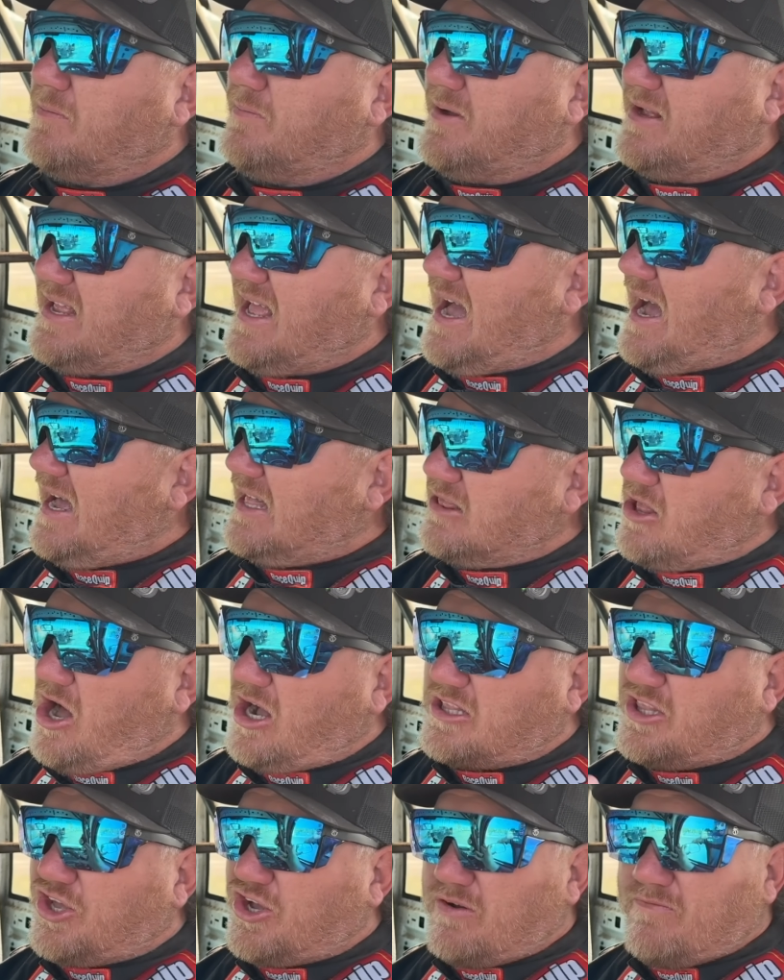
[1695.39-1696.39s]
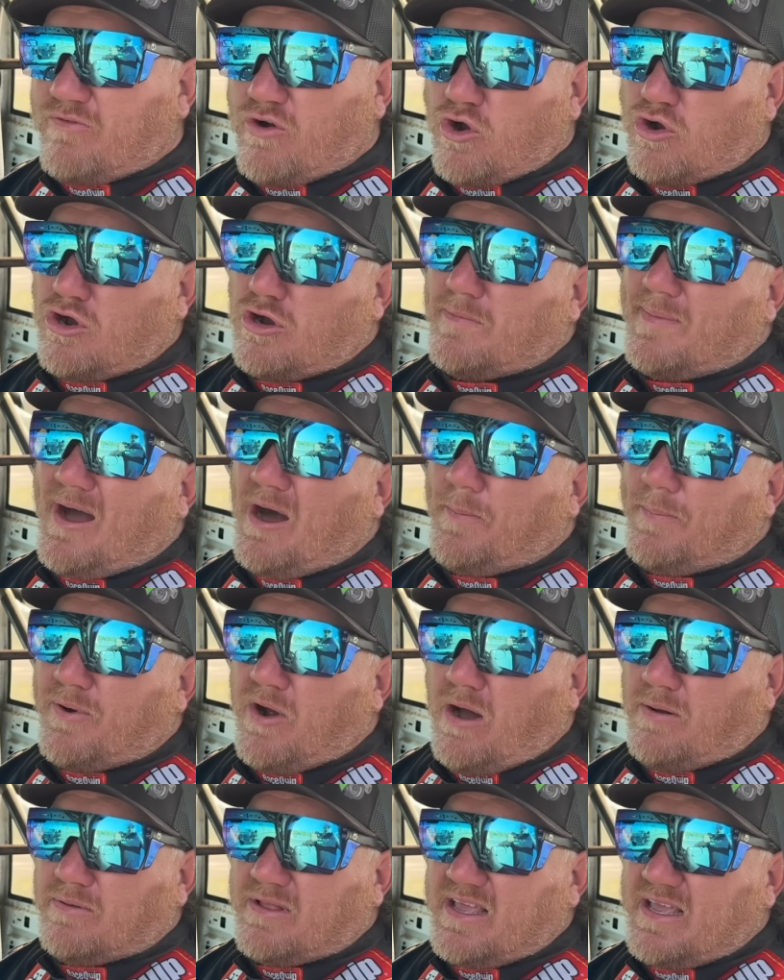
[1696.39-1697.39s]
But yeah, I locked the converter about
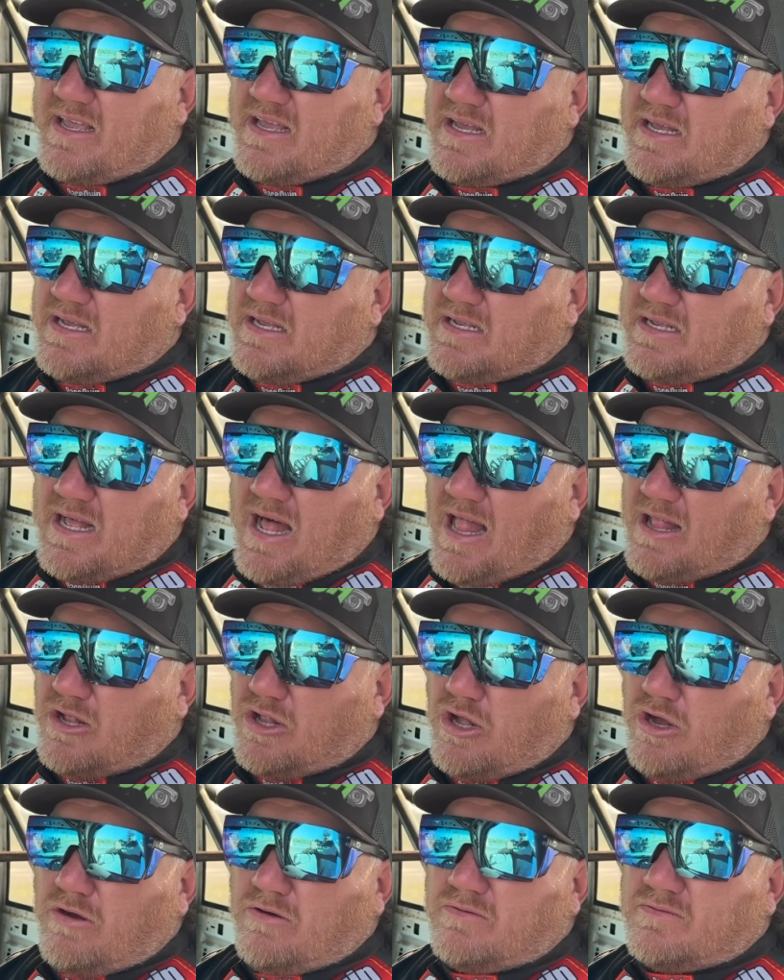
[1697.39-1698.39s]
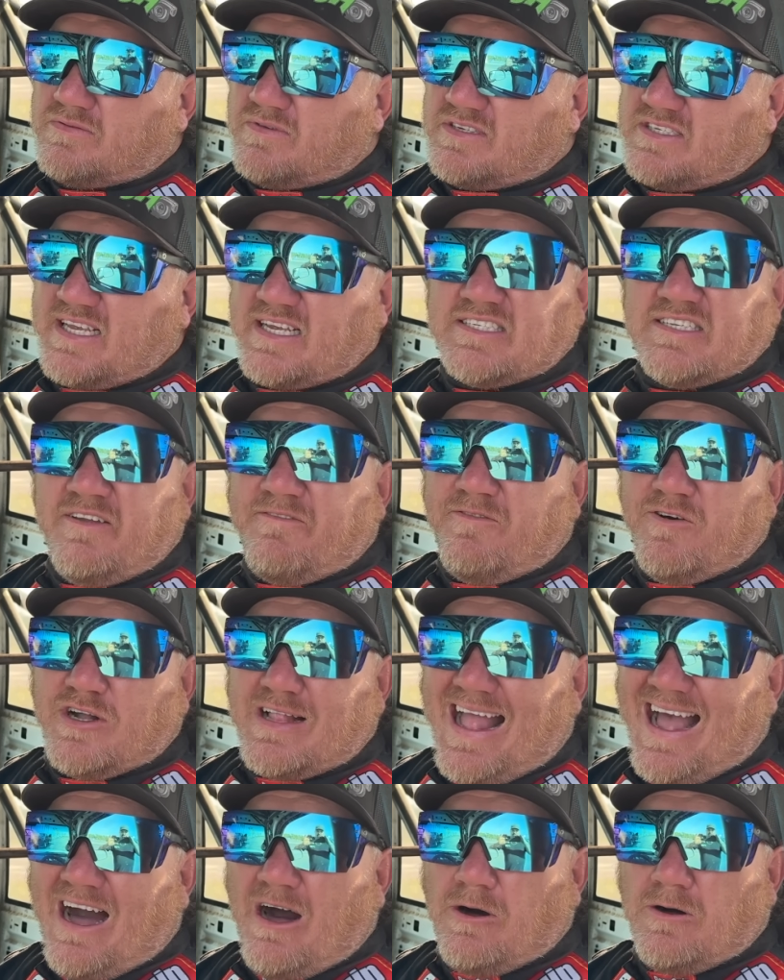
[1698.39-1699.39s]
probably, I don't know, 60 foot
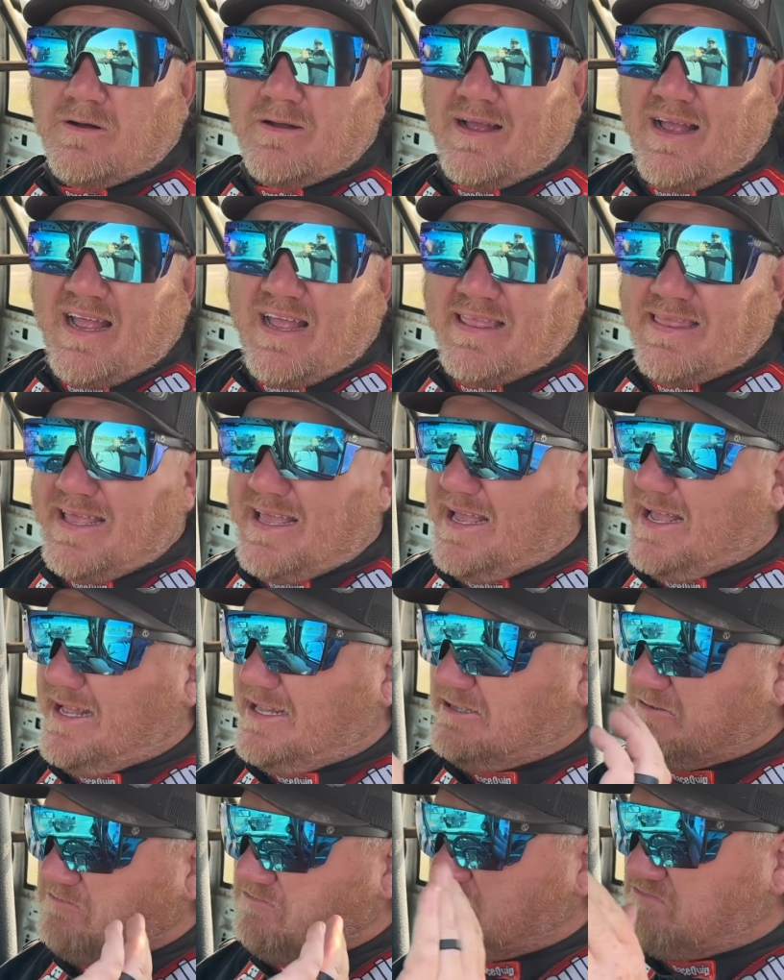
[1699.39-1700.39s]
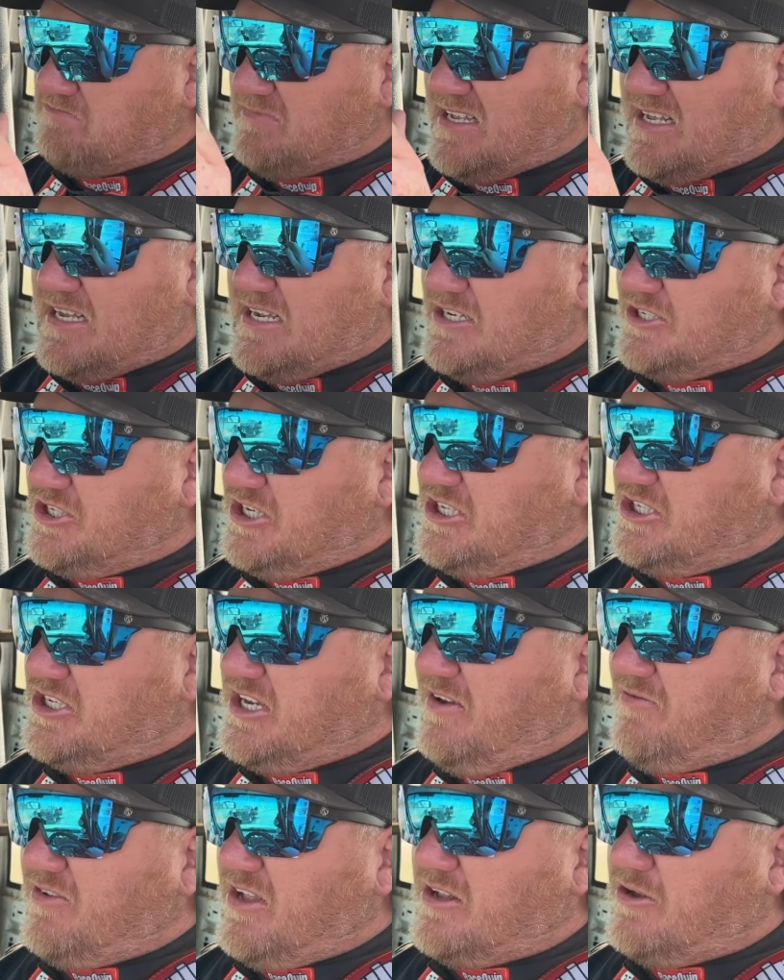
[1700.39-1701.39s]
out, and then she
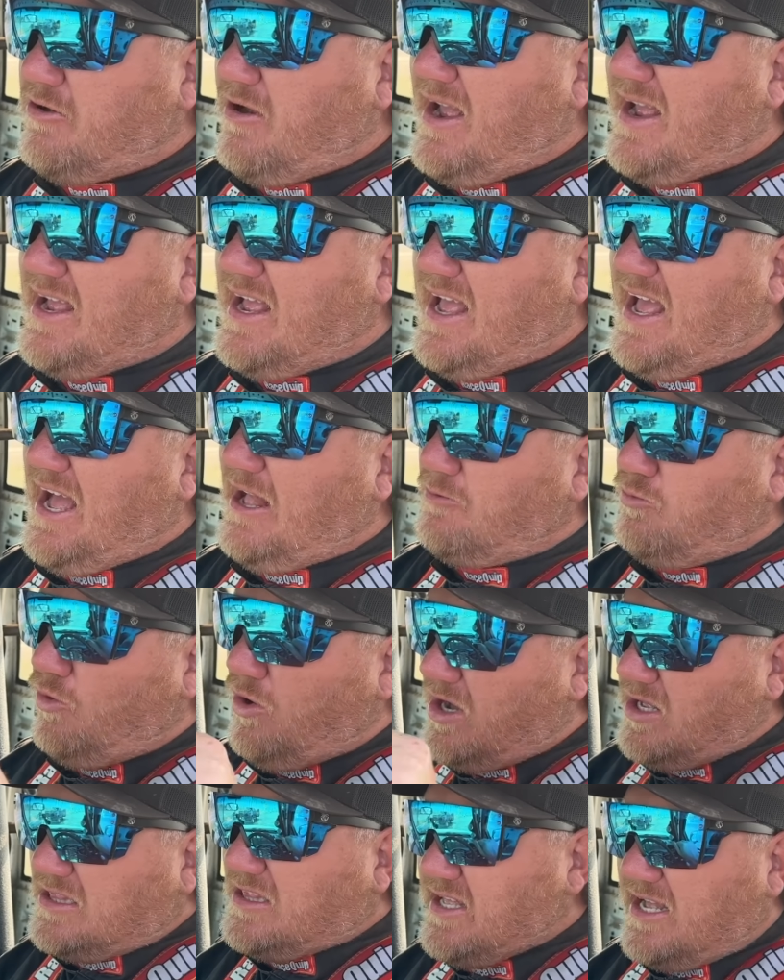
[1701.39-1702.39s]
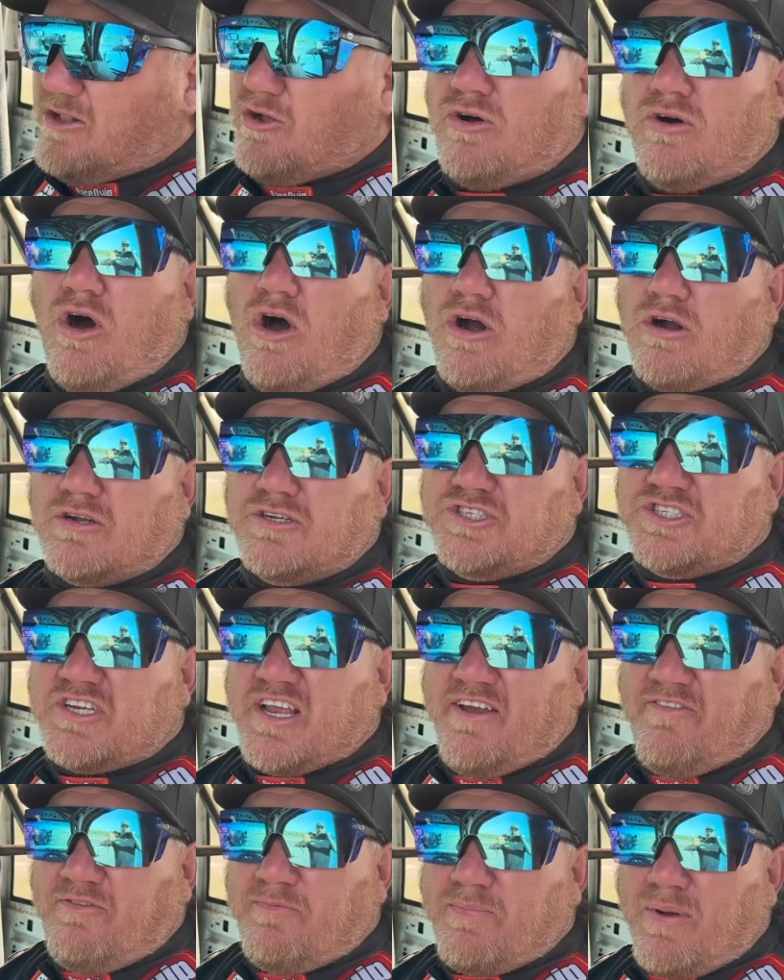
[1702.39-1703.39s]
shifted great. It had one little hard
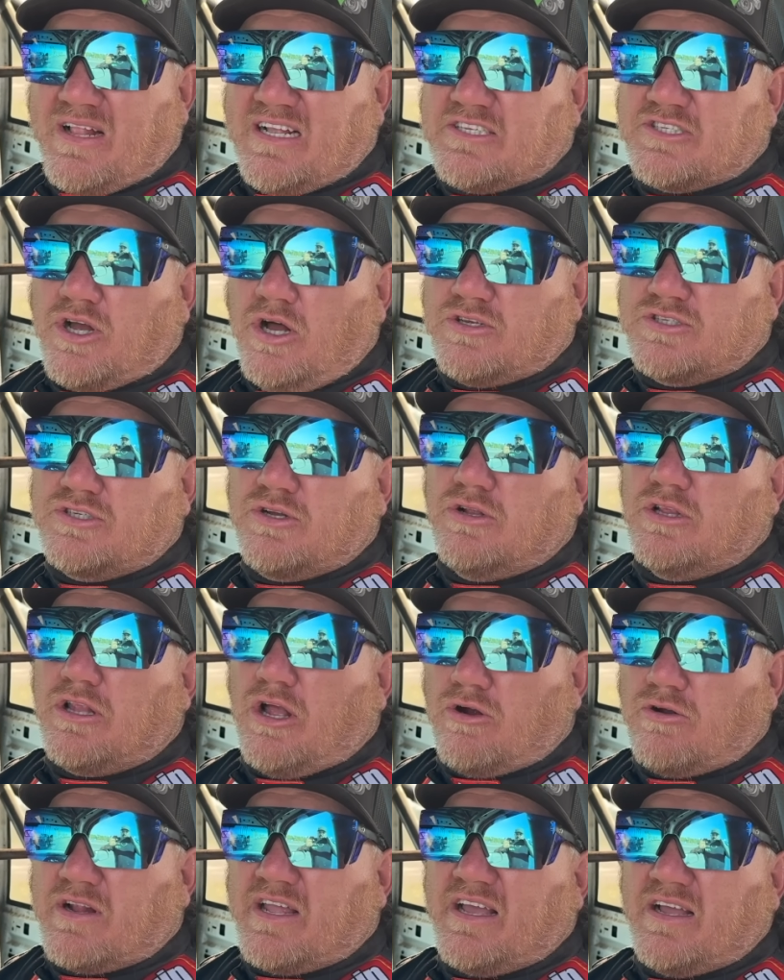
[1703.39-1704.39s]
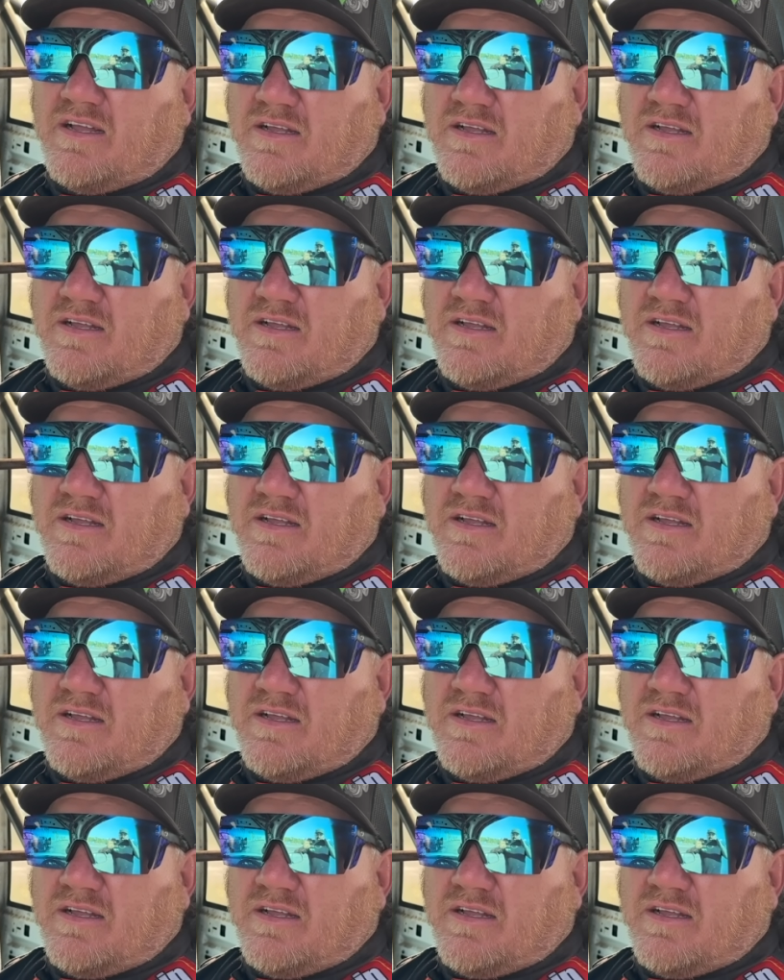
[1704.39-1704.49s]
shift, but it's also learning.